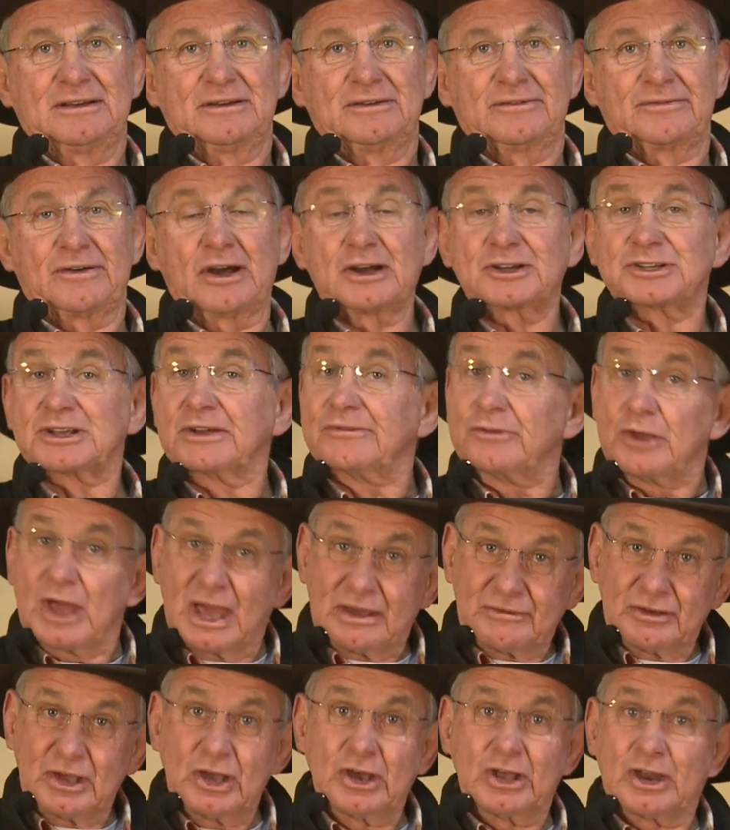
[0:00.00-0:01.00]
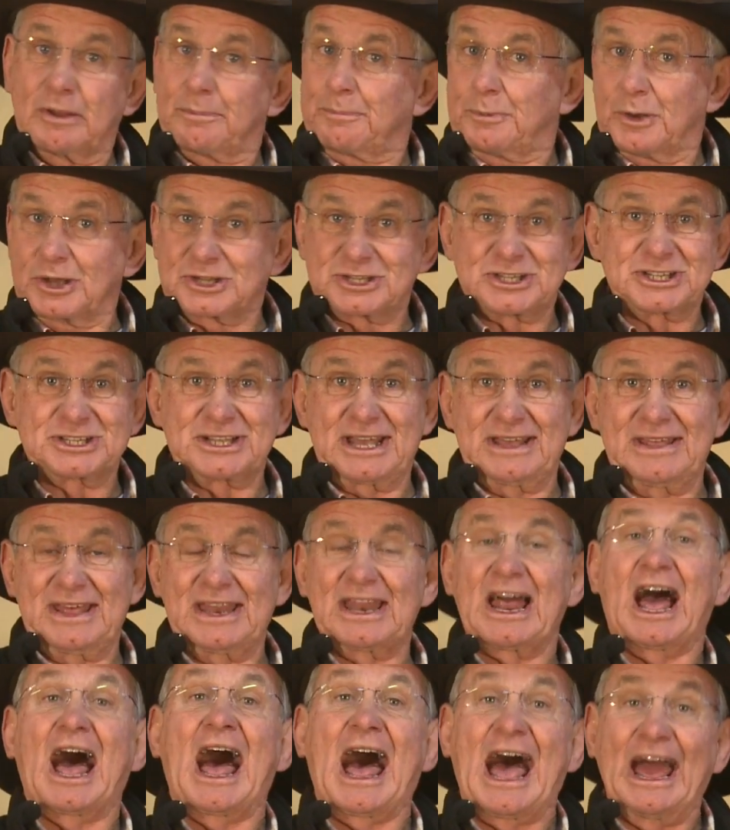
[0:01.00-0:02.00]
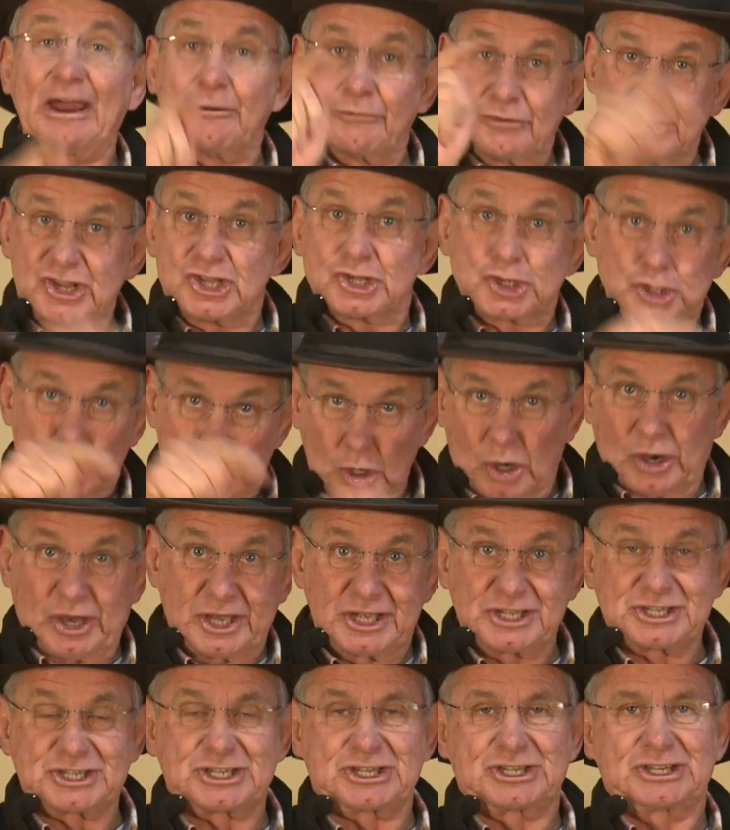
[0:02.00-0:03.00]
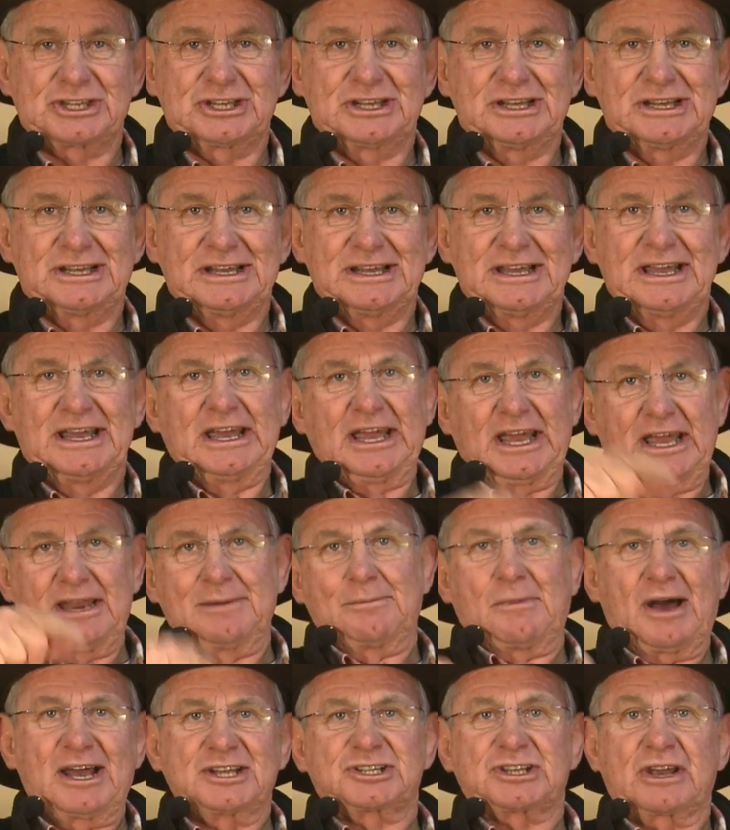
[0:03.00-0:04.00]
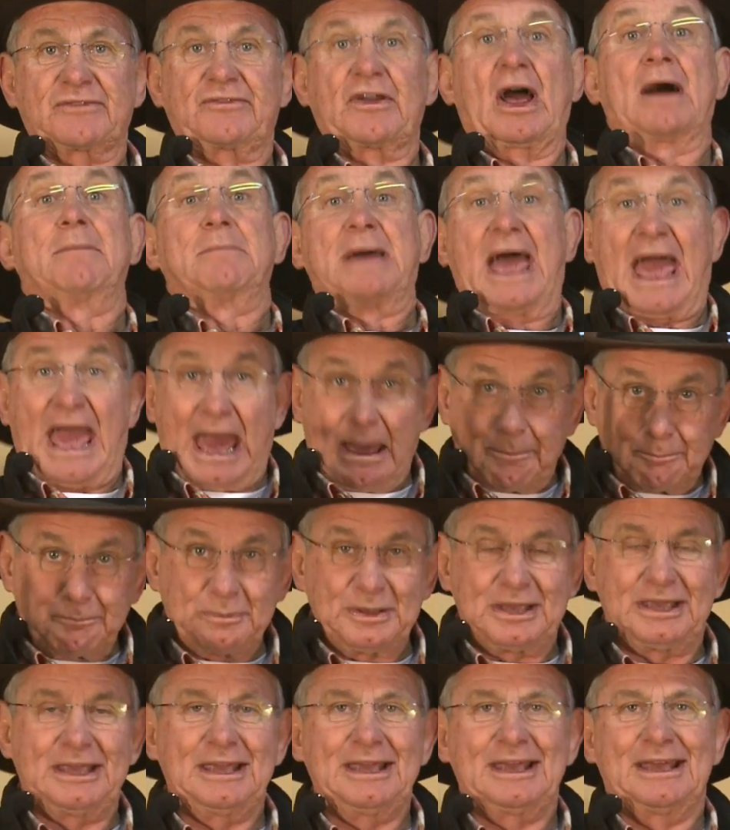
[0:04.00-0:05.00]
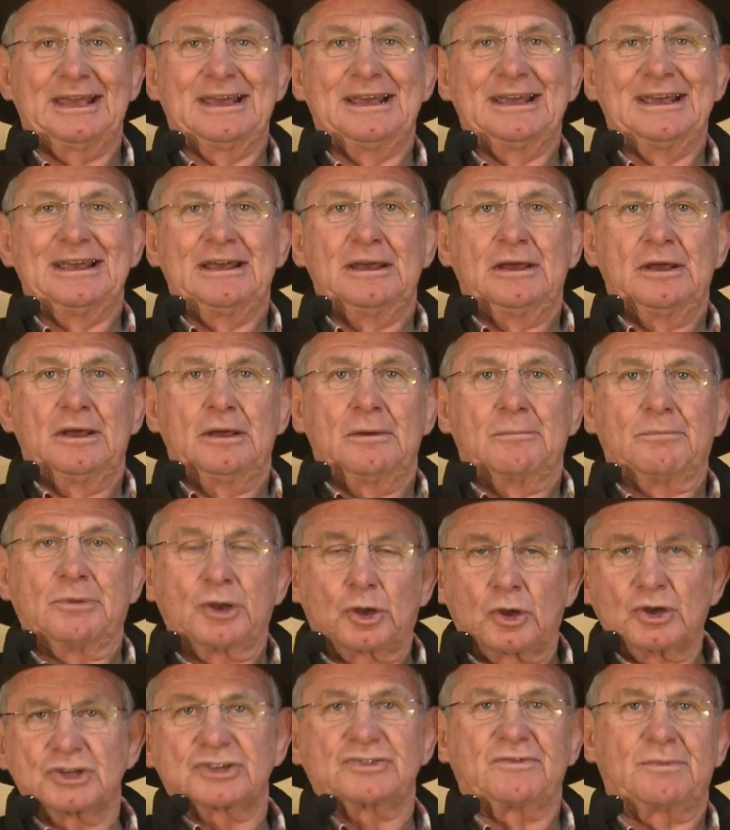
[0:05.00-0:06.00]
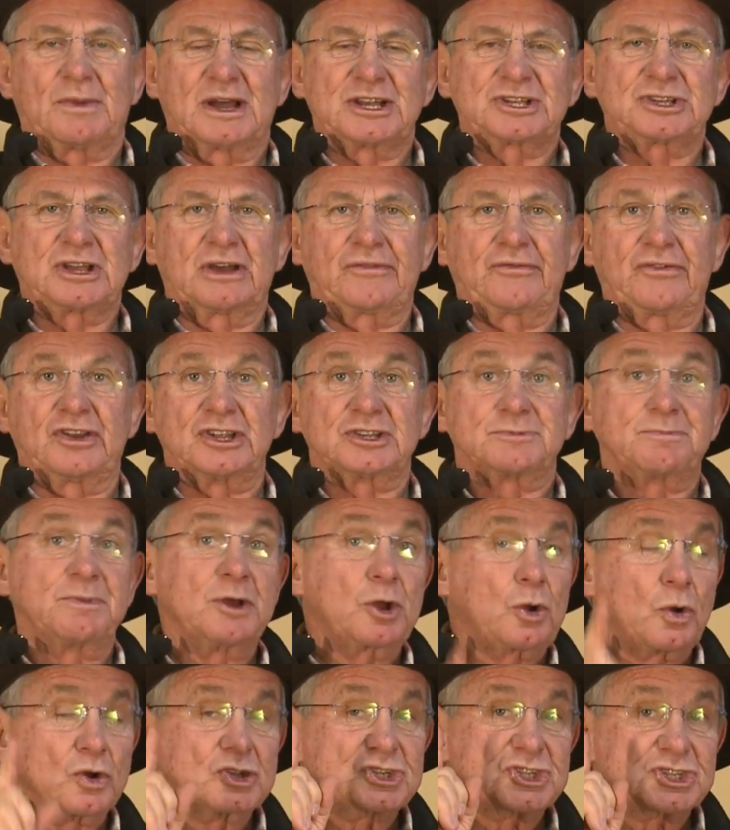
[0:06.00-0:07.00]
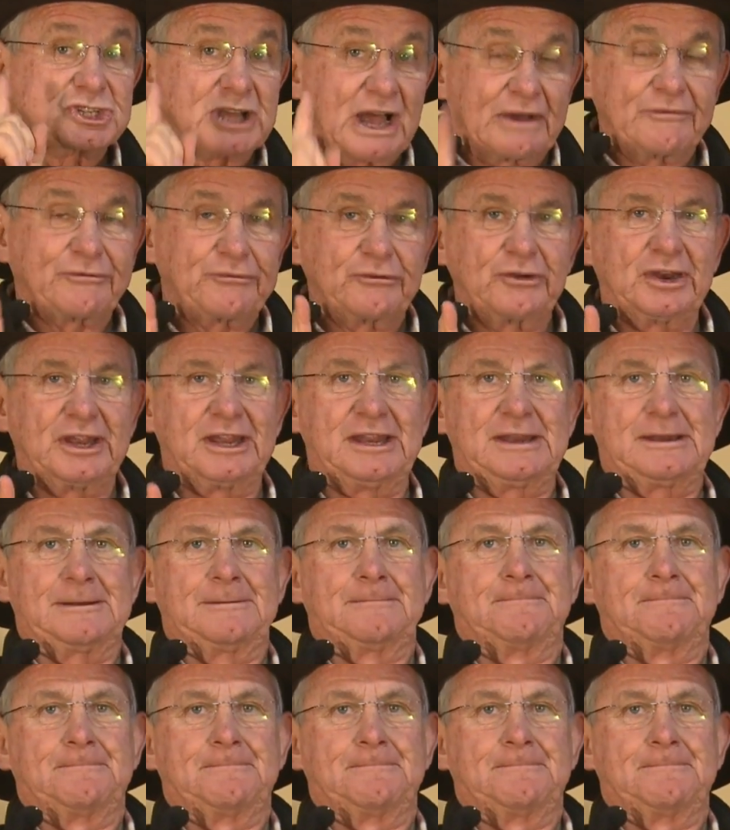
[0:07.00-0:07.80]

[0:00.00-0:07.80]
Folks, have you ever heard a person say that? I rejoice in my suffering. I'm happy because of my sufferings. Because suffering